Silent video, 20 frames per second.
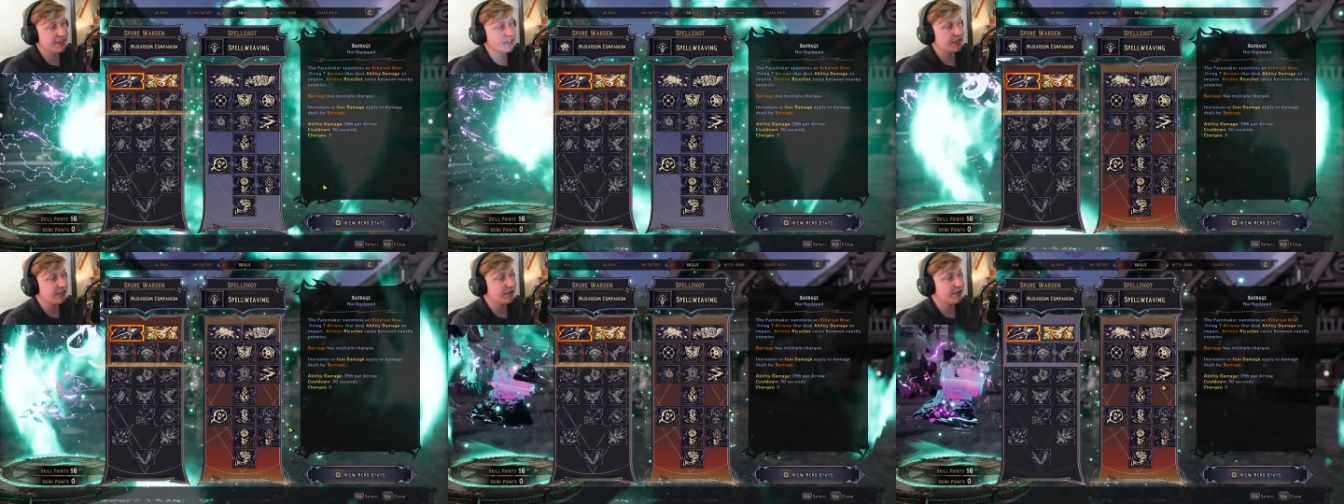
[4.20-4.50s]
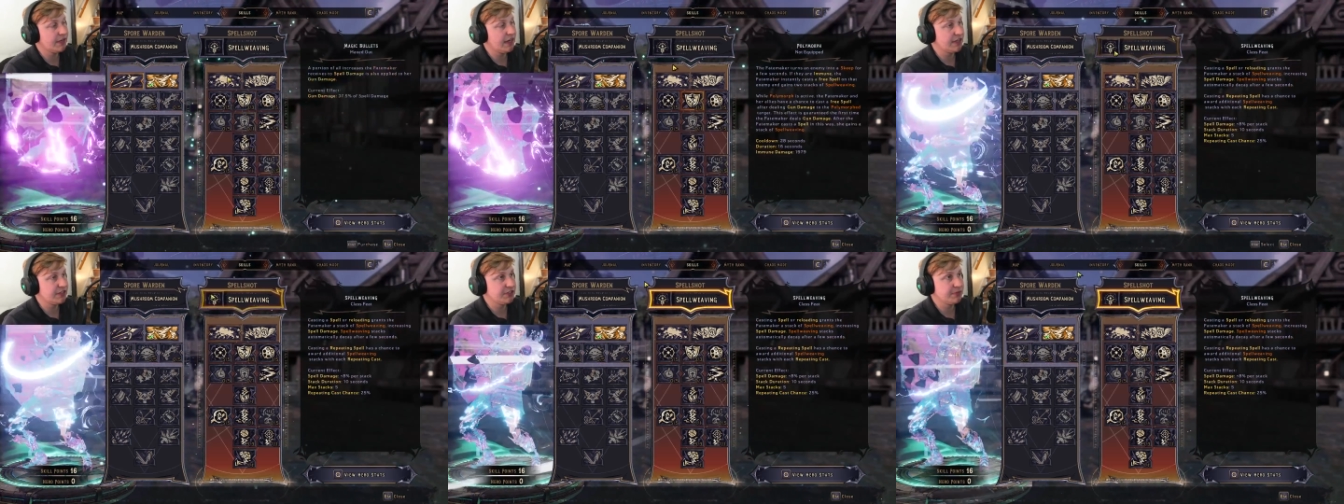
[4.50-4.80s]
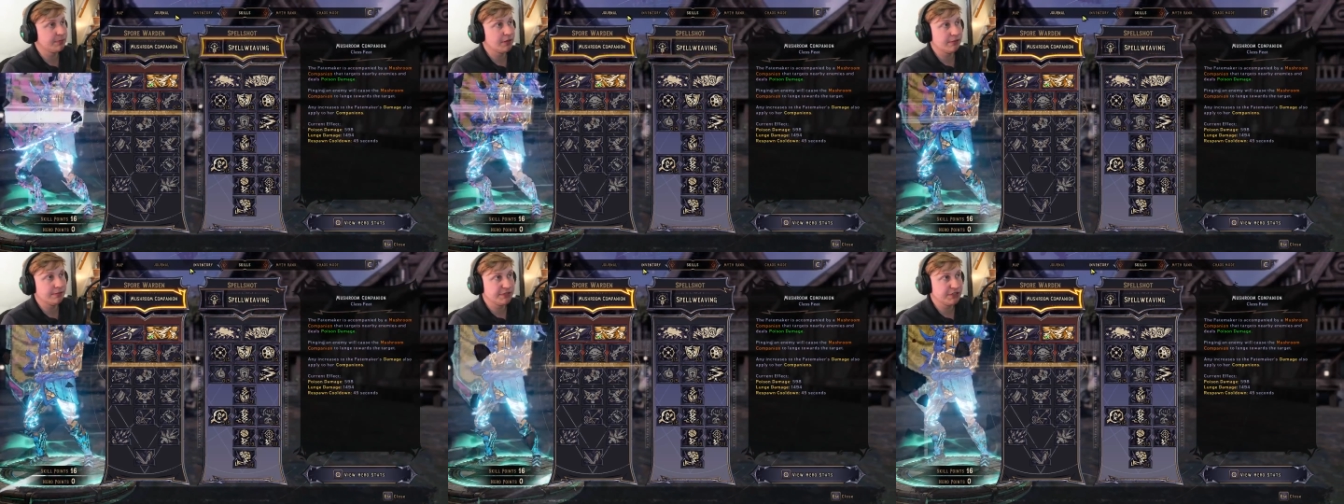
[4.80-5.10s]
video, as
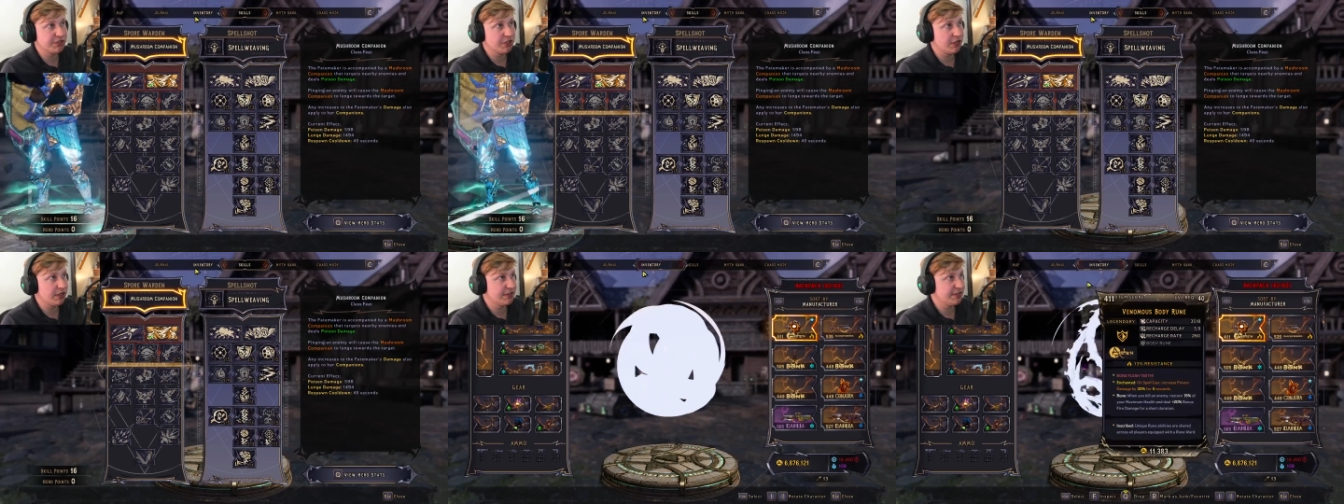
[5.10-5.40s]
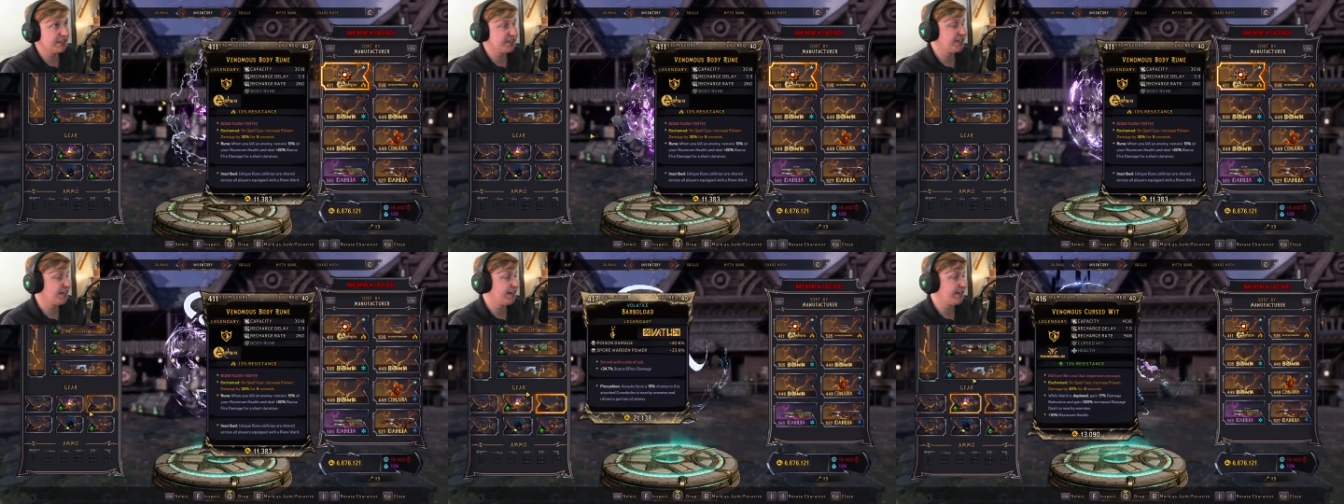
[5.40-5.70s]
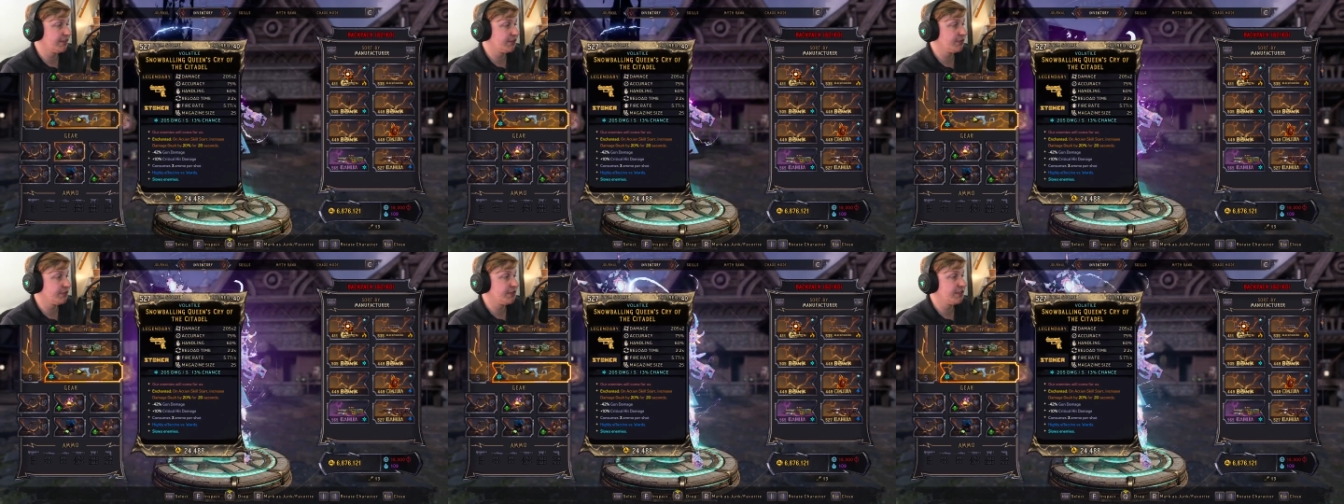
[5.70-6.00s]
you probably saw in the
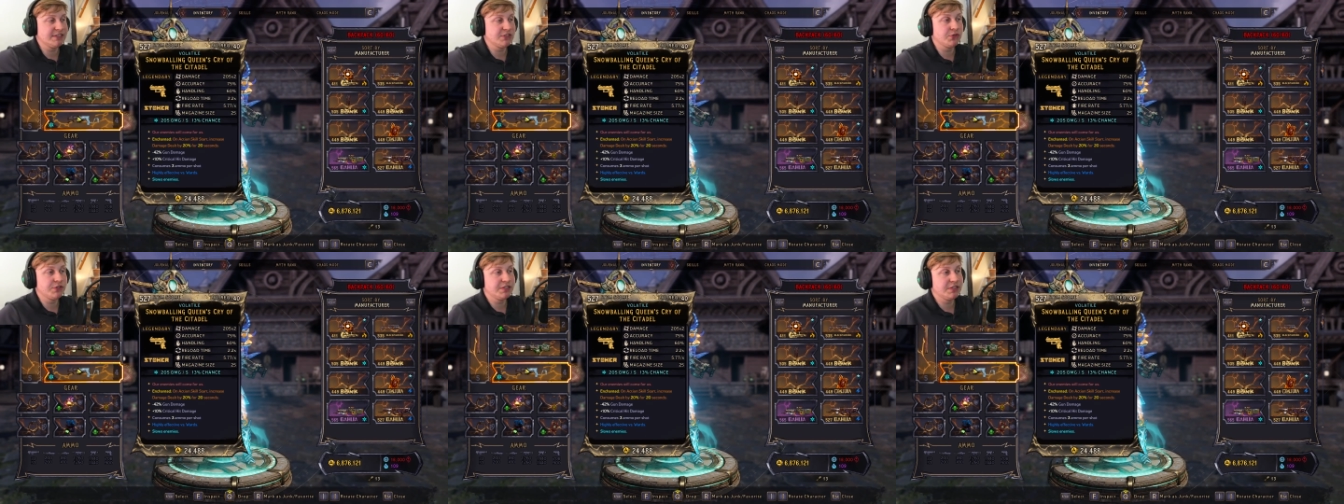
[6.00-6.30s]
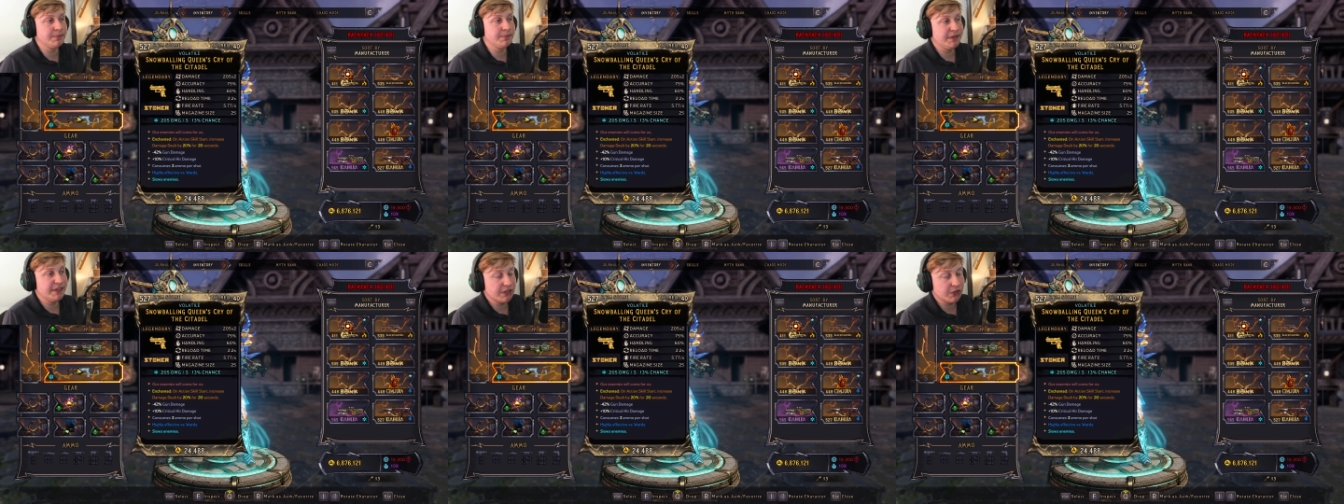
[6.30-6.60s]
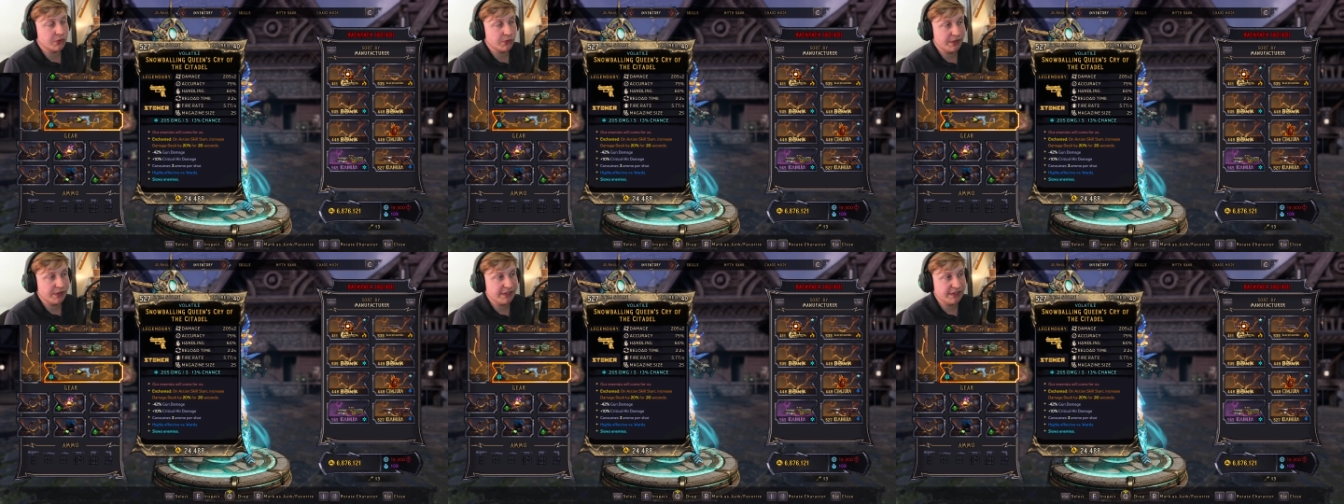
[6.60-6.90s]
title, is going to be the
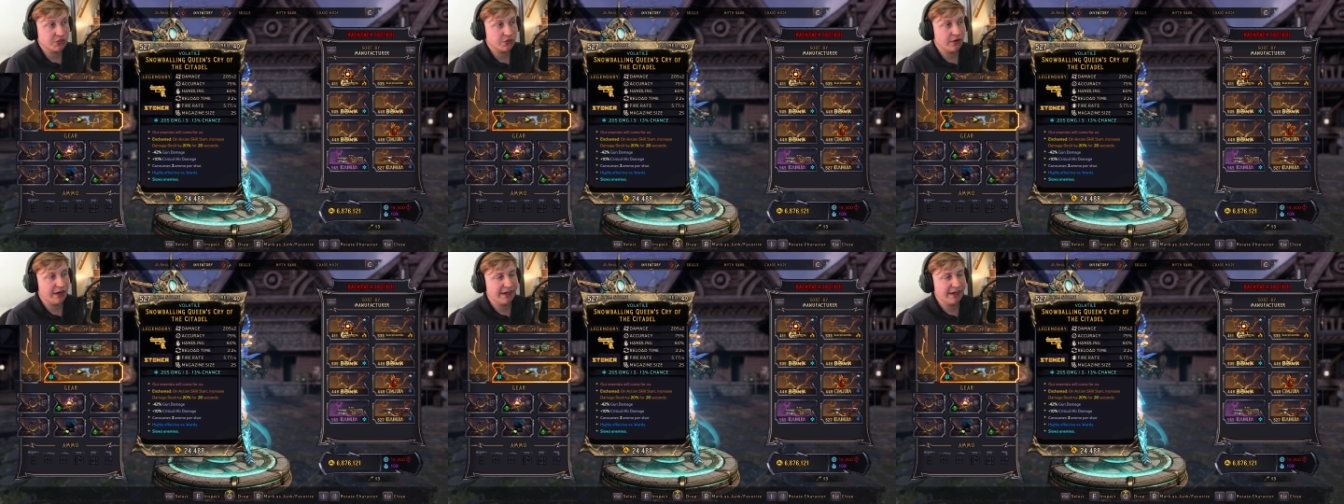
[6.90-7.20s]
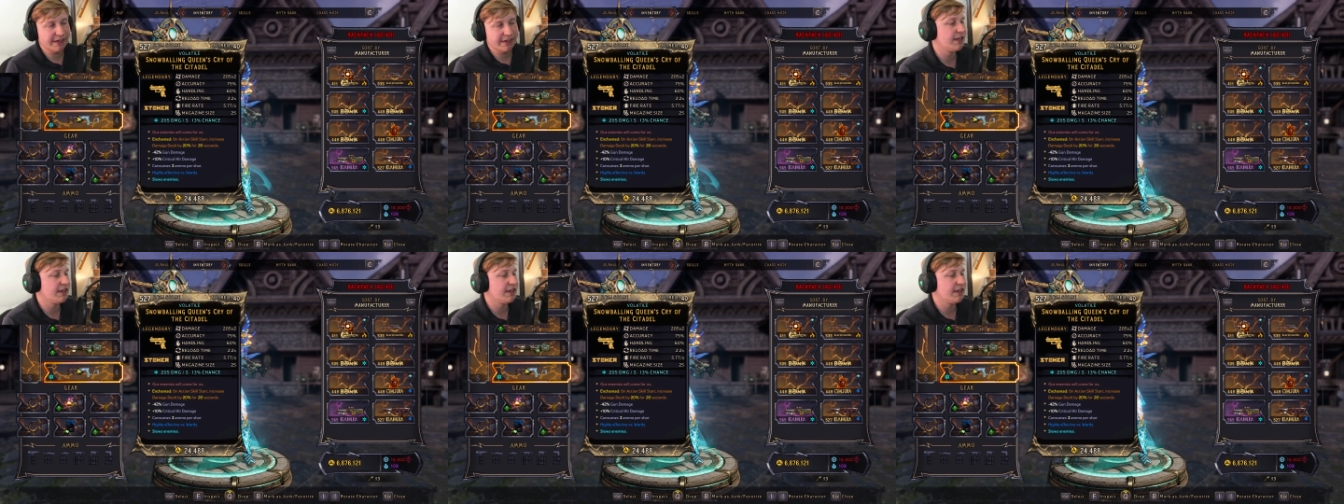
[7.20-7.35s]
Queen's Cry.